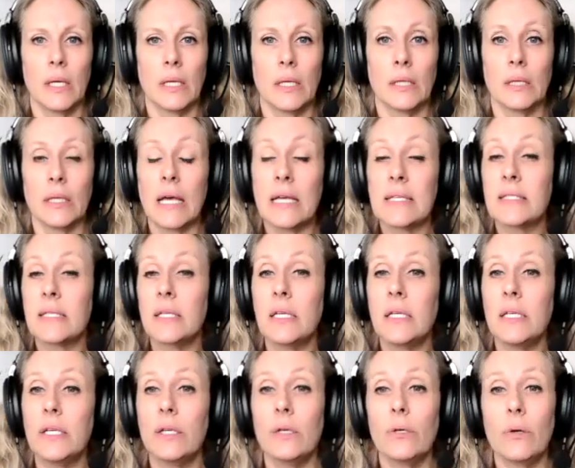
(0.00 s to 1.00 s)
Less than a
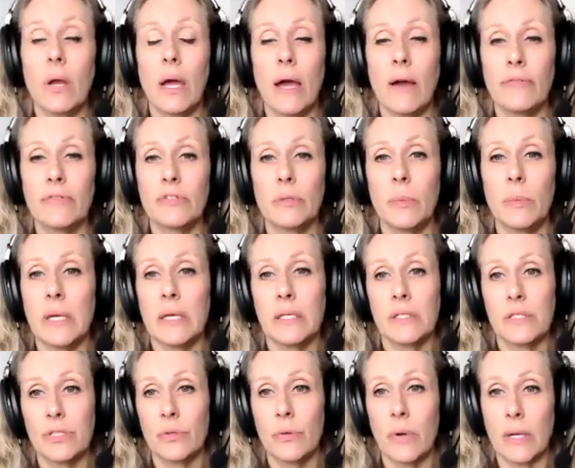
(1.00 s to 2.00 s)
year after my
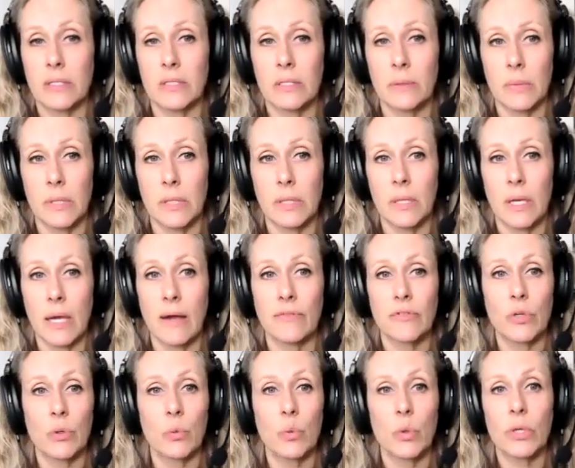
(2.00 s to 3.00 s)
hysterectomy,
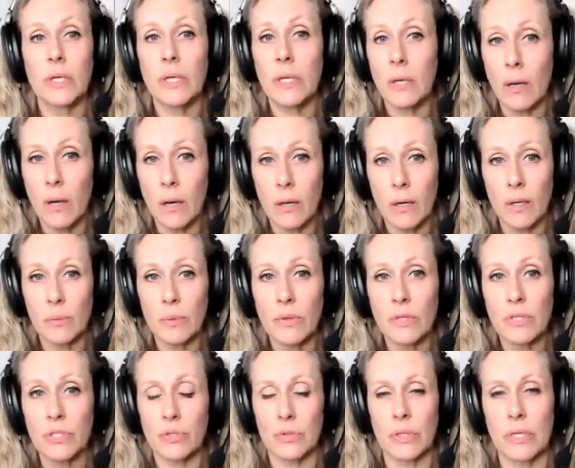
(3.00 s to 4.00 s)
after working hard with a
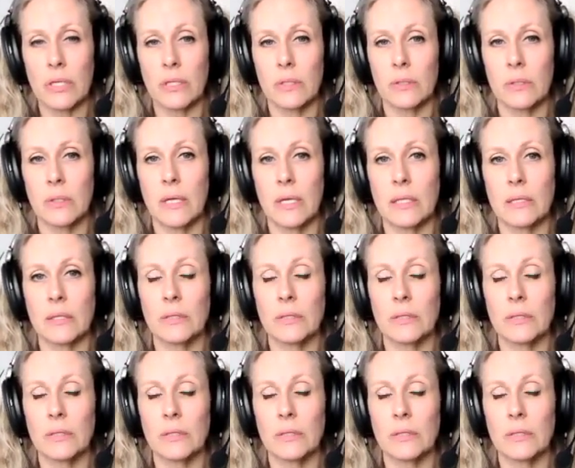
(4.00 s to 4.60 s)
trainer and